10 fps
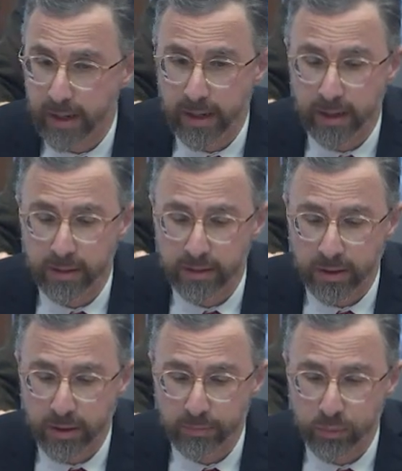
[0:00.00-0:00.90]
and
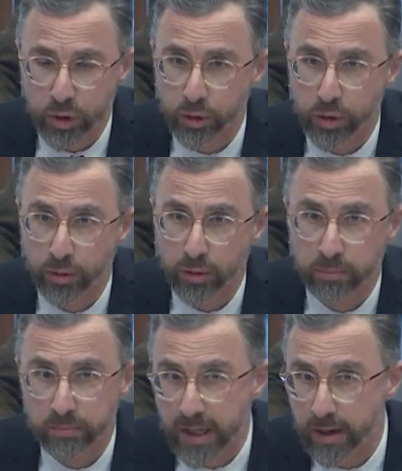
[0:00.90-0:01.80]

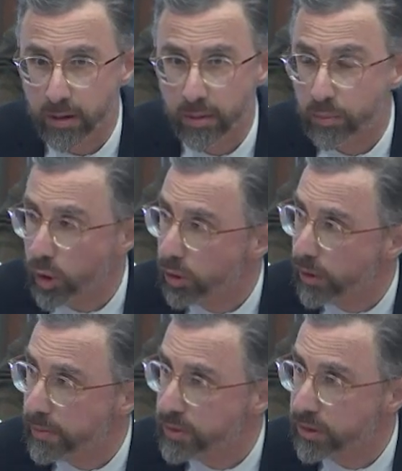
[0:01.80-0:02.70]
social care
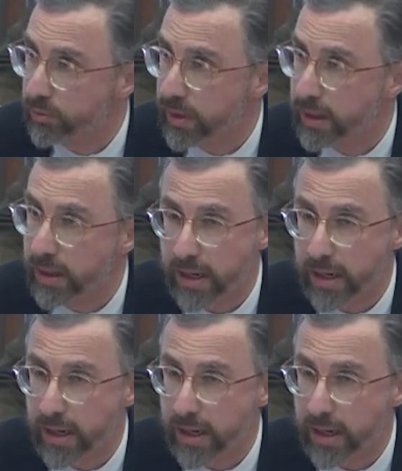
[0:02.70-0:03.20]
programs, right?